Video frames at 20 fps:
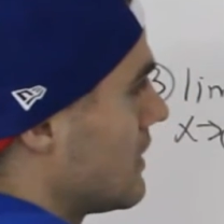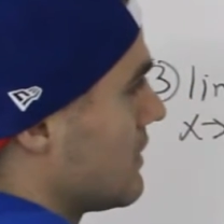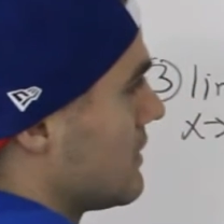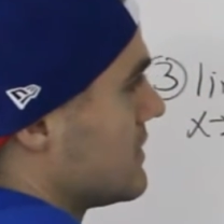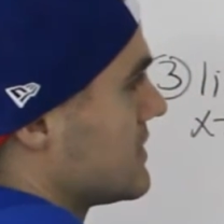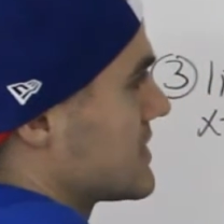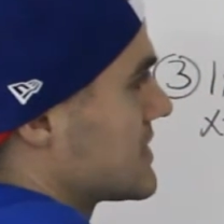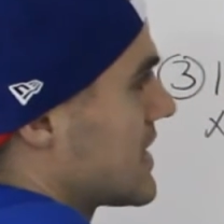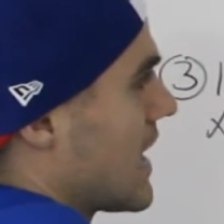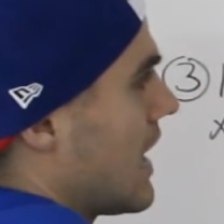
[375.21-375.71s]

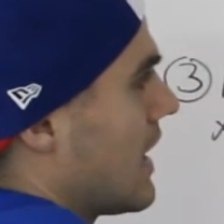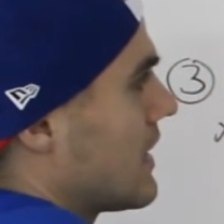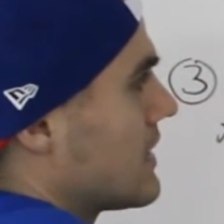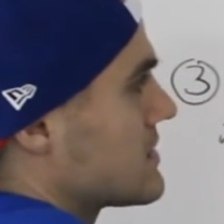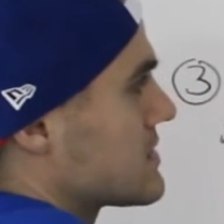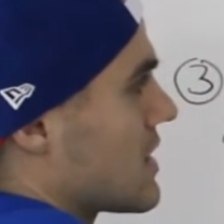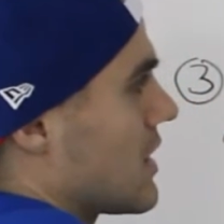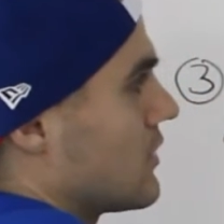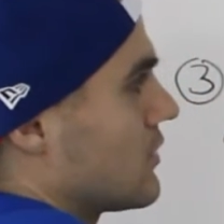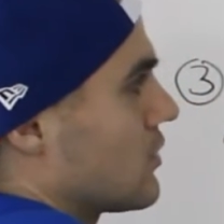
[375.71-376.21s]
The
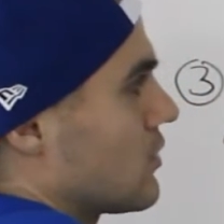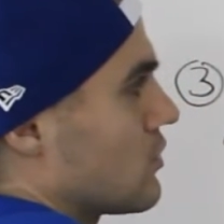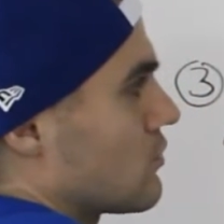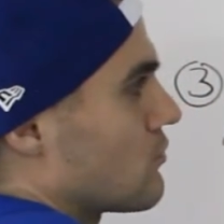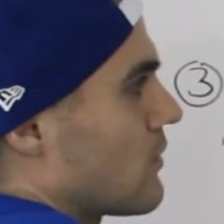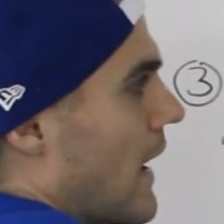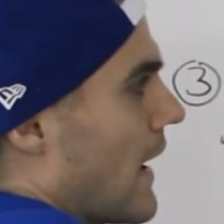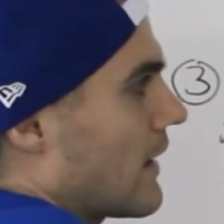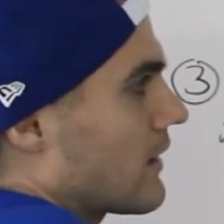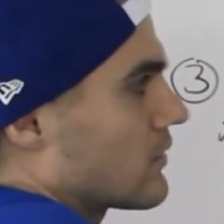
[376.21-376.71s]
signs under the
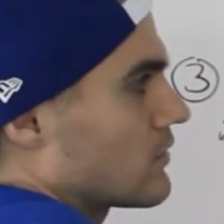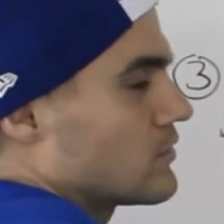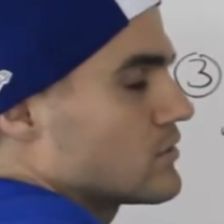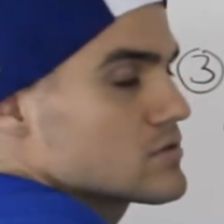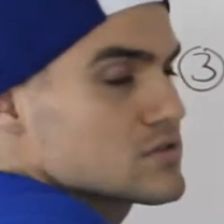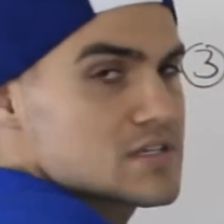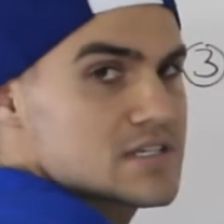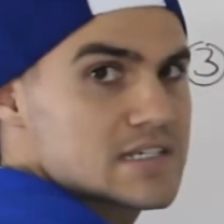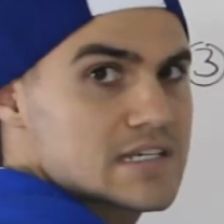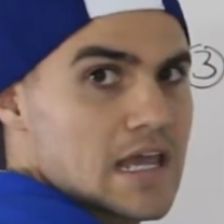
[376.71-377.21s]

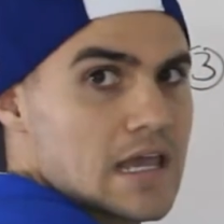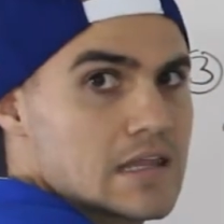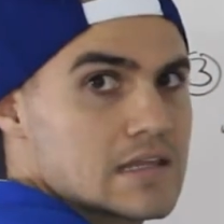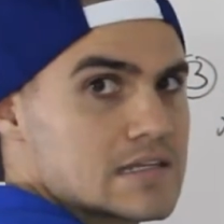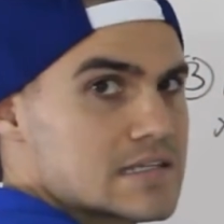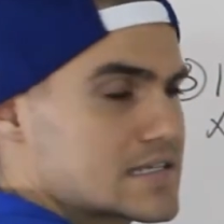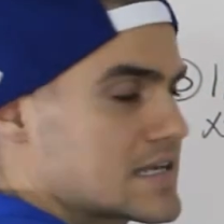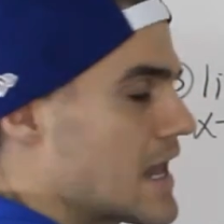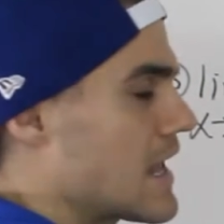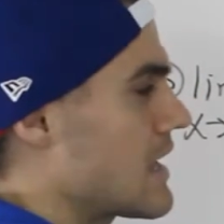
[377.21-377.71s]
radical stay the
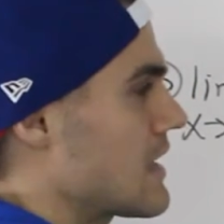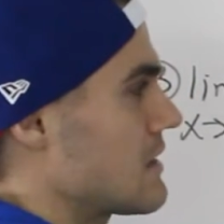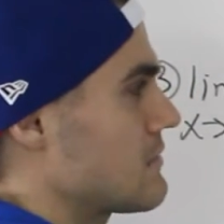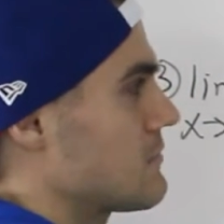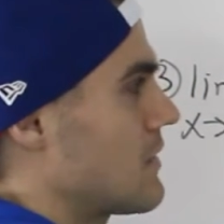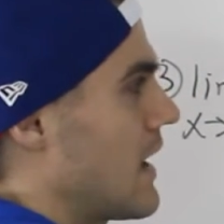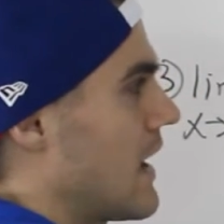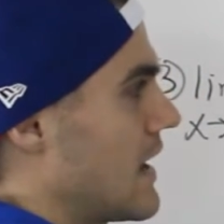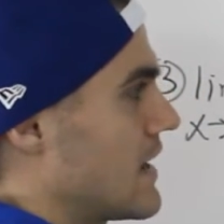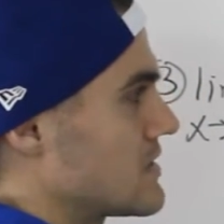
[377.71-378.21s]

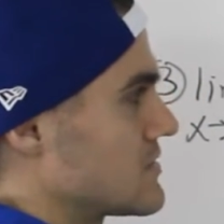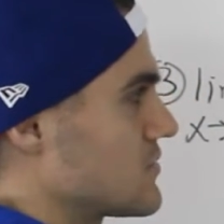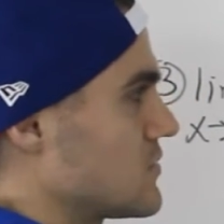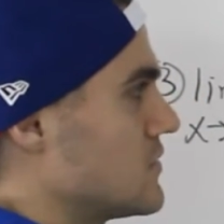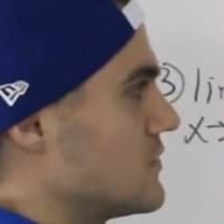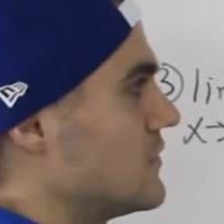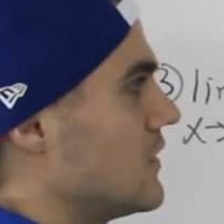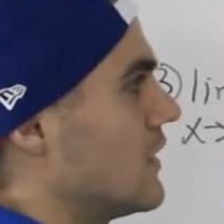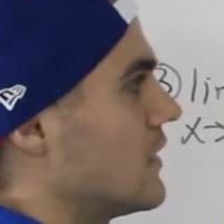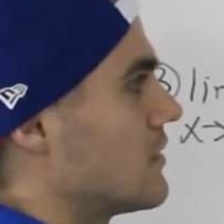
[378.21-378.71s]
same as
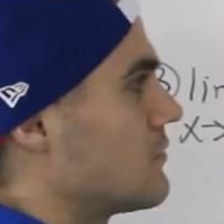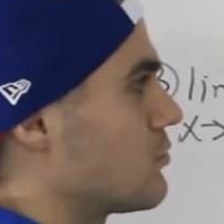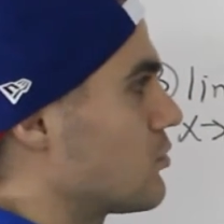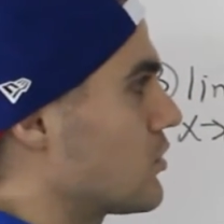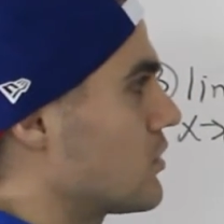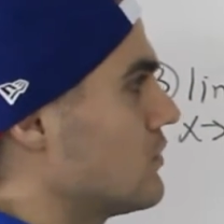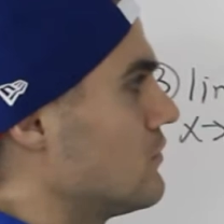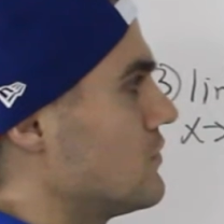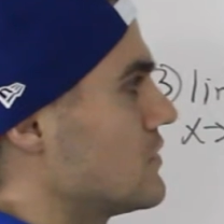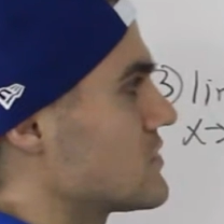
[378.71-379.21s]
we've done in
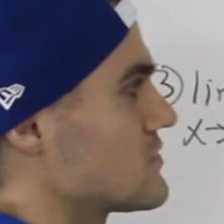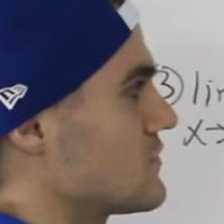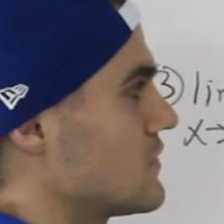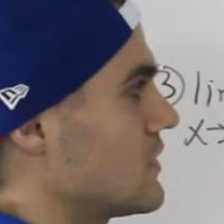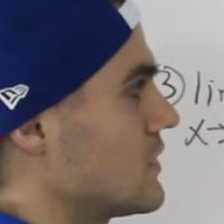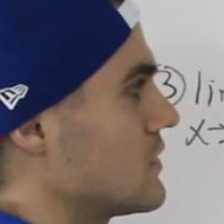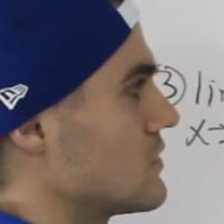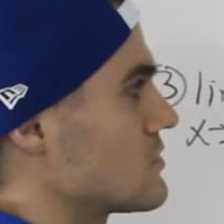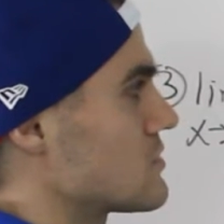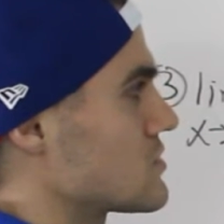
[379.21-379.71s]
previous
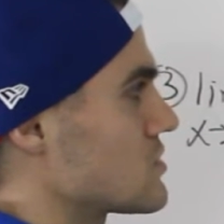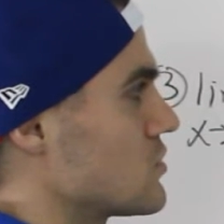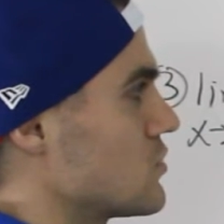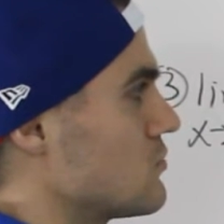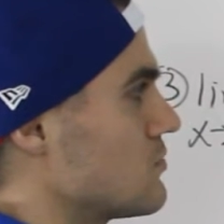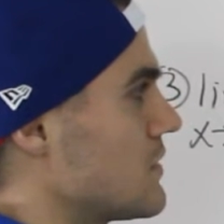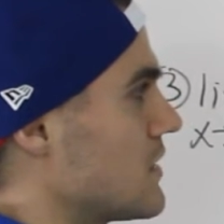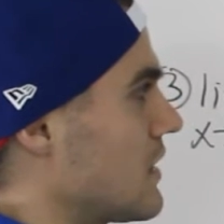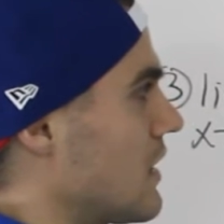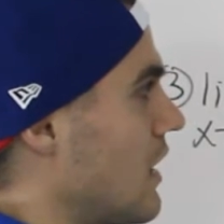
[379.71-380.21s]
videos,
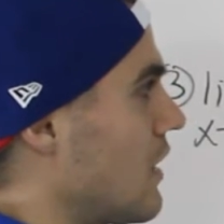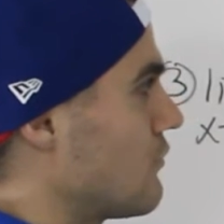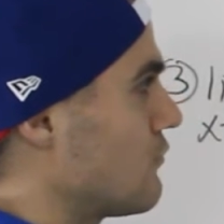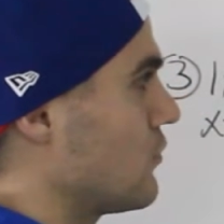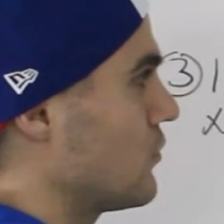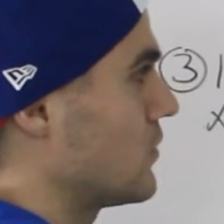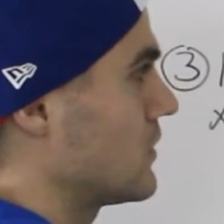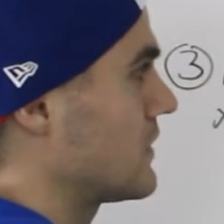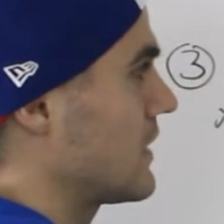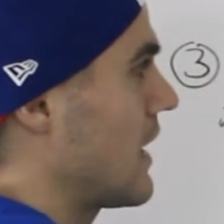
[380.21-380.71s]
so be
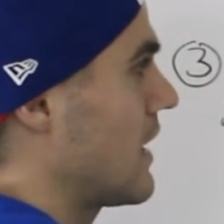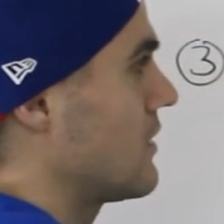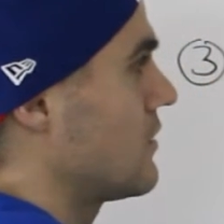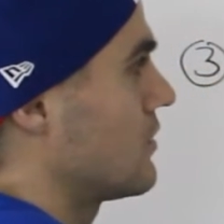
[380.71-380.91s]
careful with that.